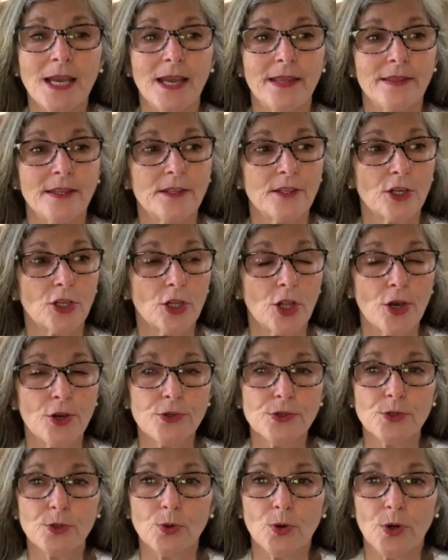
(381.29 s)
And then the
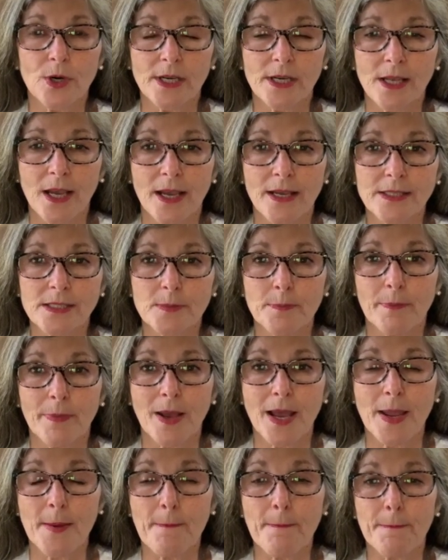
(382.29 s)
clothes are organized
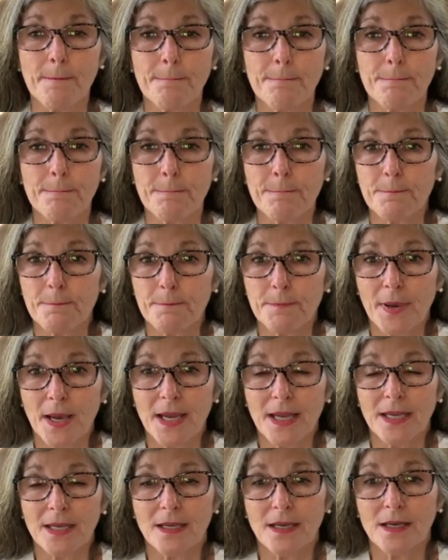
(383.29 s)
by,
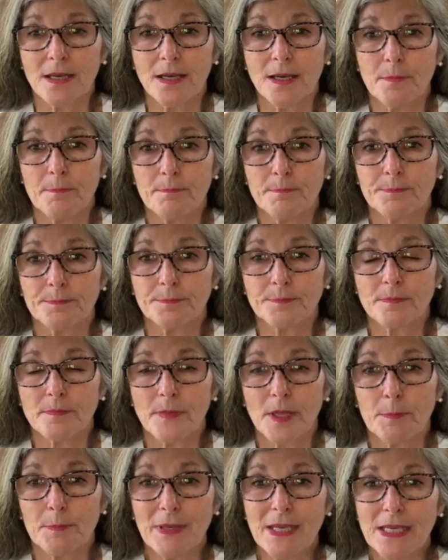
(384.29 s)
by uh,
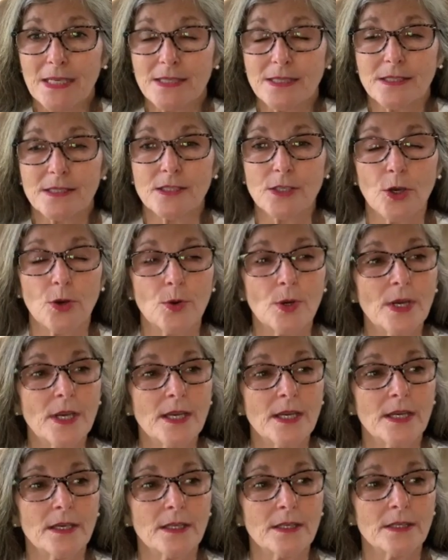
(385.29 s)
piece. So
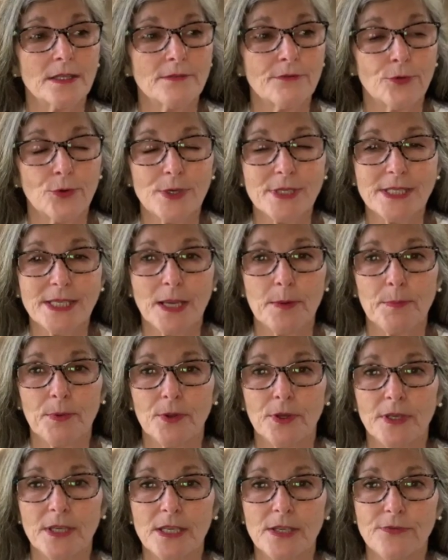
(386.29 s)
uh, for
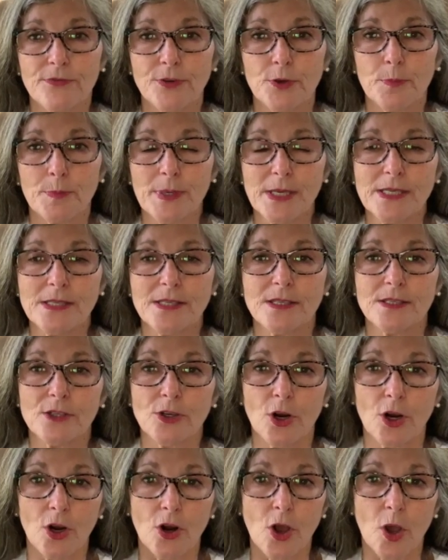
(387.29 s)
example, if your pieces
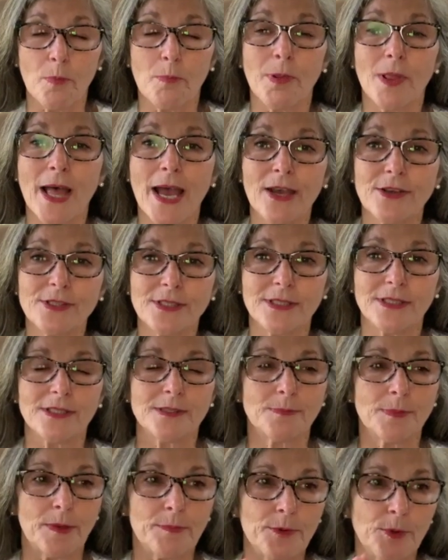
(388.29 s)
are all
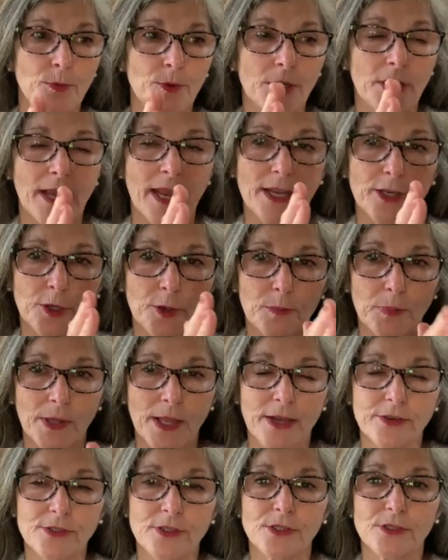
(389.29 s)
blouses, maybe you want to hang your
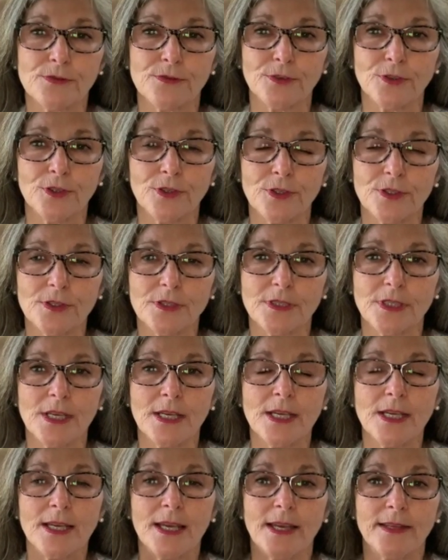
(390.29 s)
blouses first,
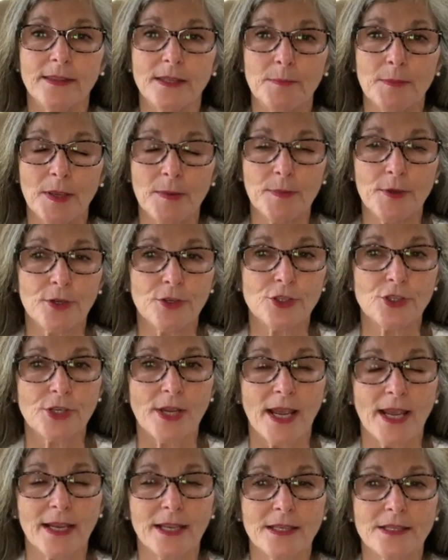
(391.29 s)
and then maybe your
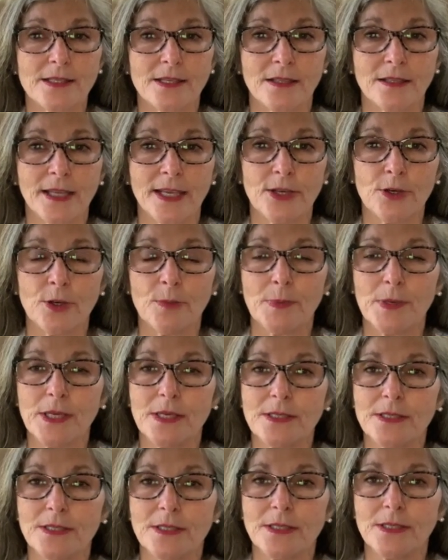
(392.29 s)
jackets and layering
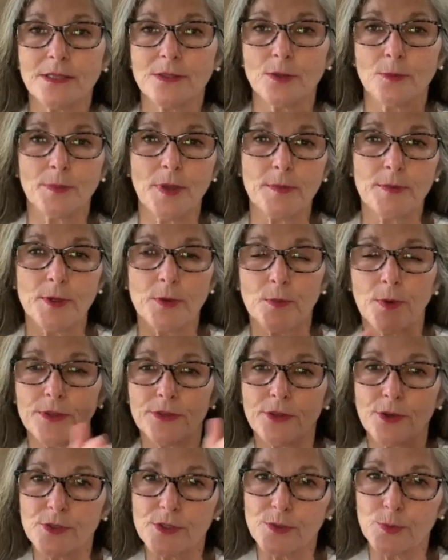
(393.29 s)
pieces, or maybe you
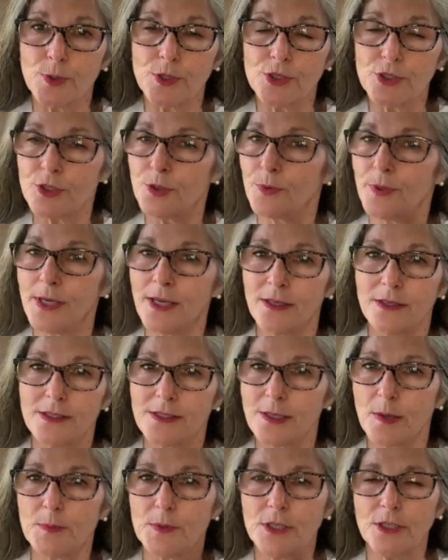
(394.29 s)
want those switched around.
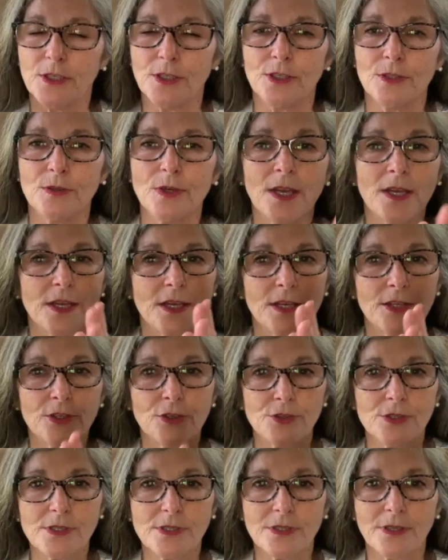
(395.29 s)
It's up to you.
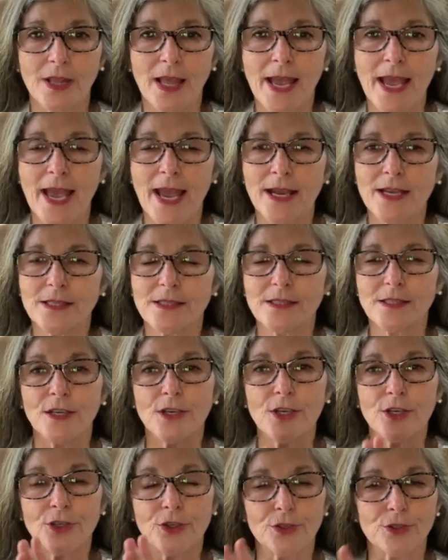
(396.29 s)
Your slacks,
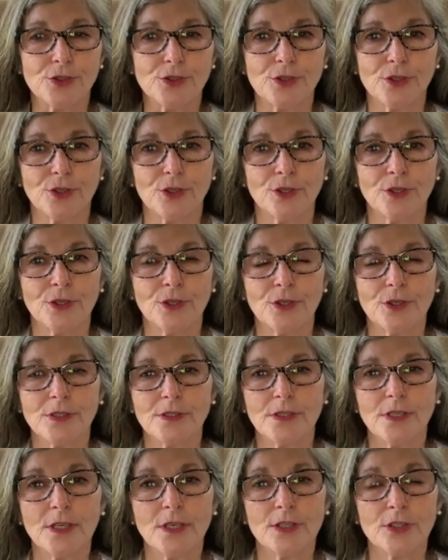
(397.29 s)
your
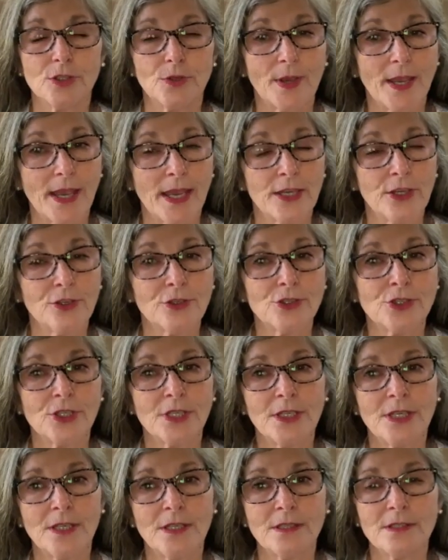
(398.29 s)
skirts. Do you hang your
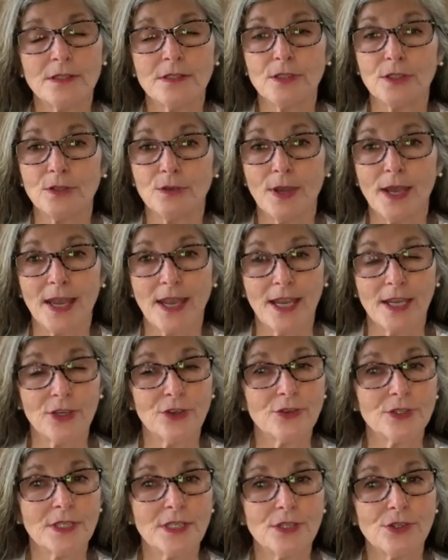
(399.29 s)
jeans? Do you hang
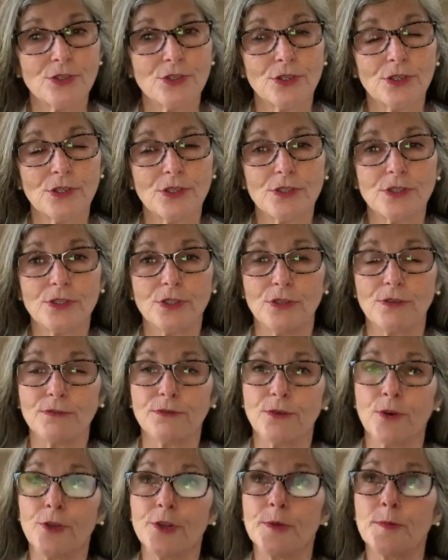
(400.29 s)
your t-shirts? Do you
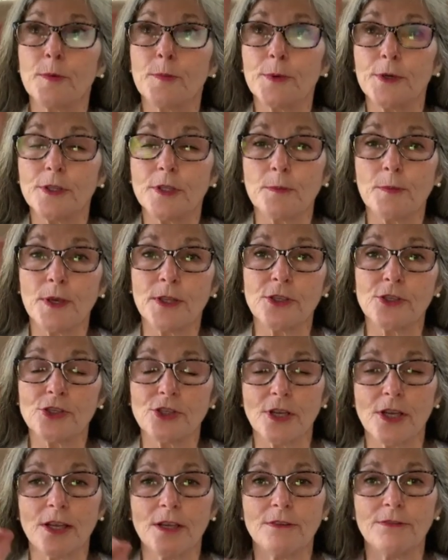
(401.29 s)
fold them and put them on the
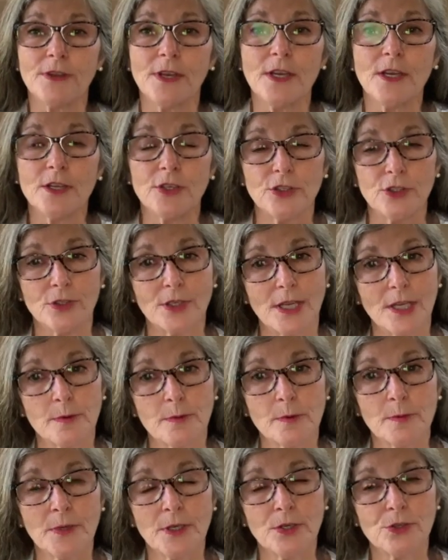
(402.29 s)
shelf? Do you
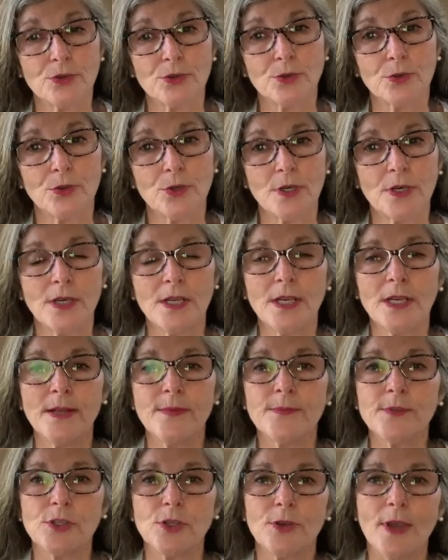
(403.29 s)
keep them in a drawer?
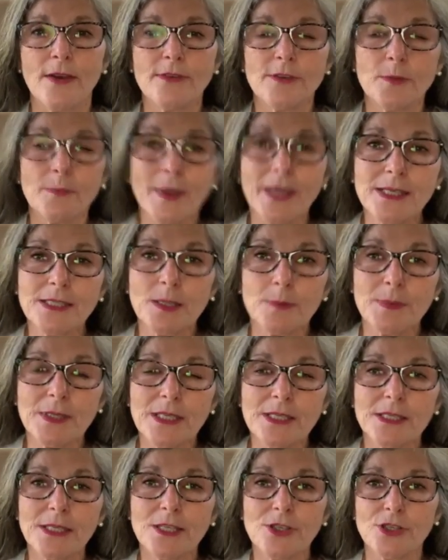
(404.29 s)
So you have to make some
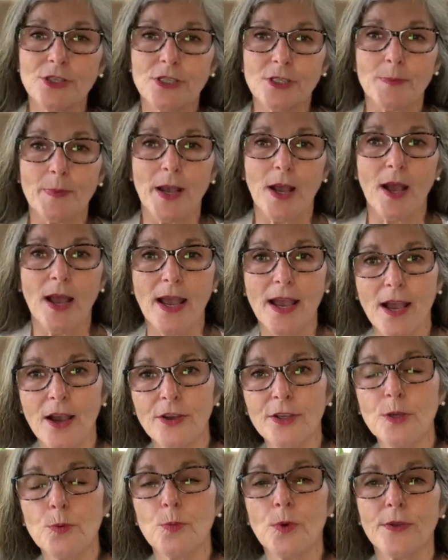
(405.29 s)
decisions about how
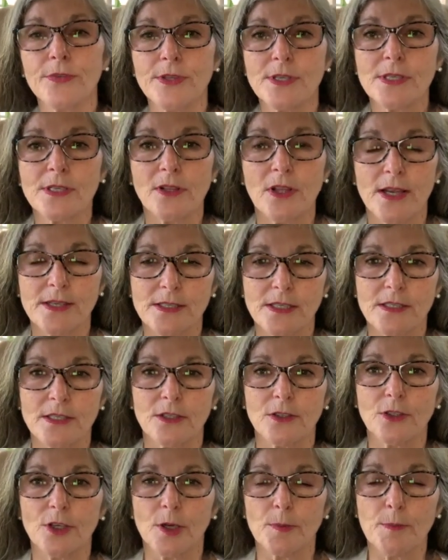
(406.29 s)
you want this closet to
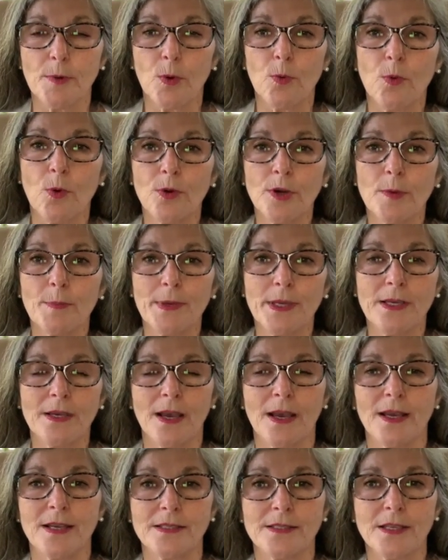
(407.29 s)
look. But won't it be
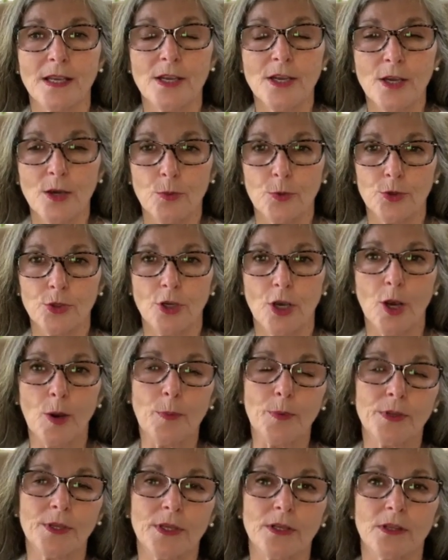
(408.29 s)
nice when you
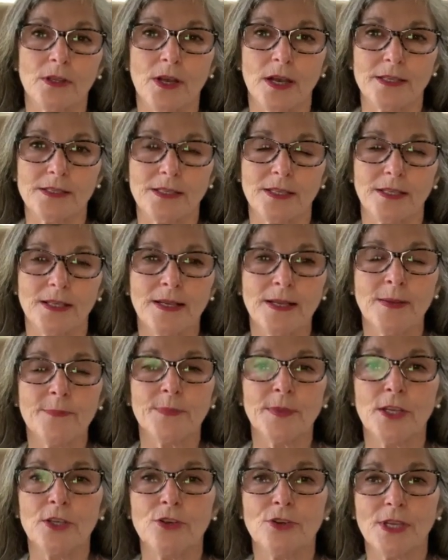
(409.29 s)
open the closet
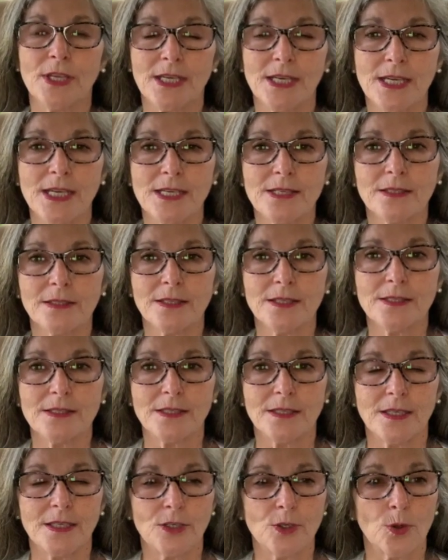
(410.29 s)
and you can easily
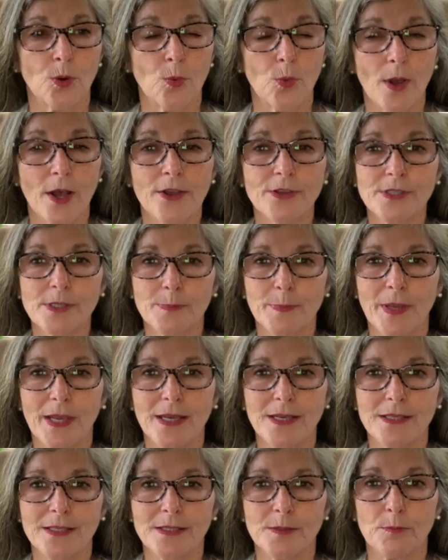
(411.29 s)
see your
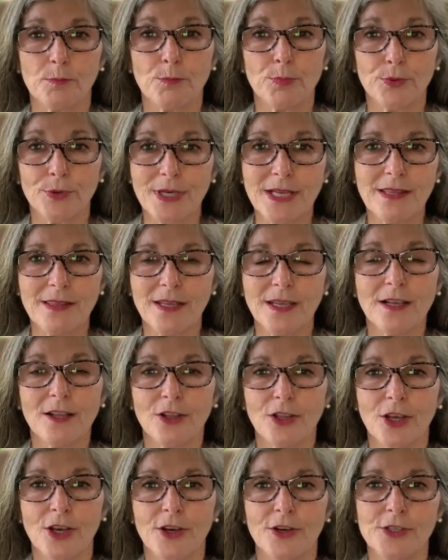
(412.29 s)
well-spaced, breathing
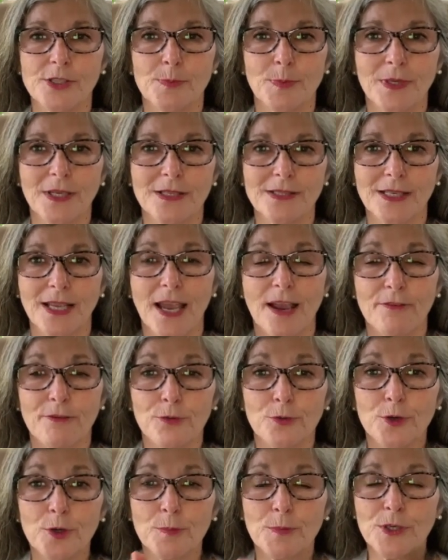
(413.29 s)
clothes, because they have
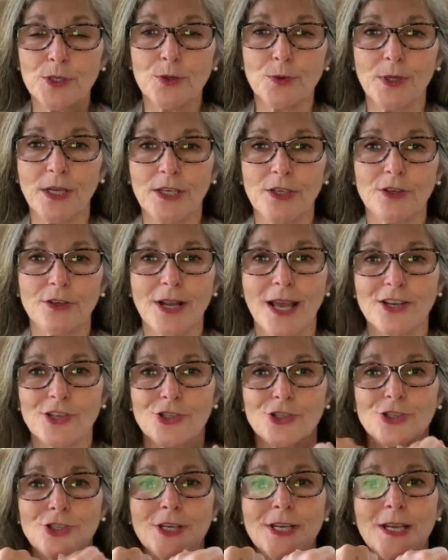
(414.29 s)
room between. You're not
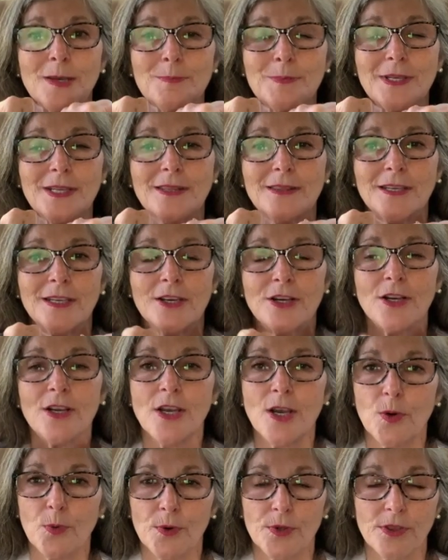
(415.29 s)
jammed in there
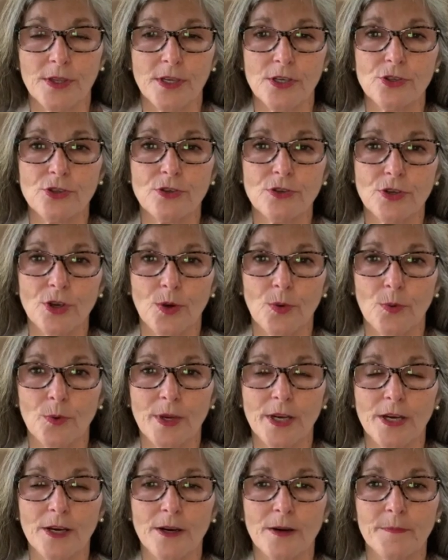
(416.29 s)
with things you don't
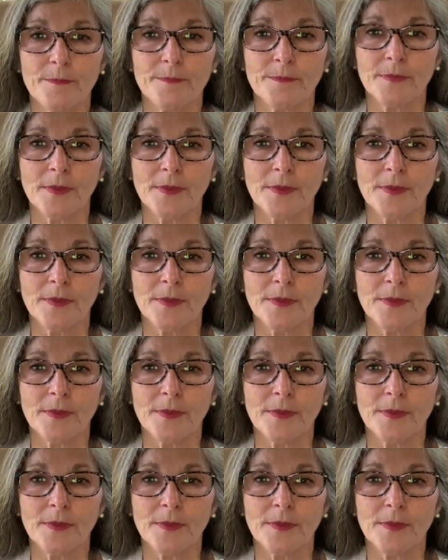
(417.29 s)
wear.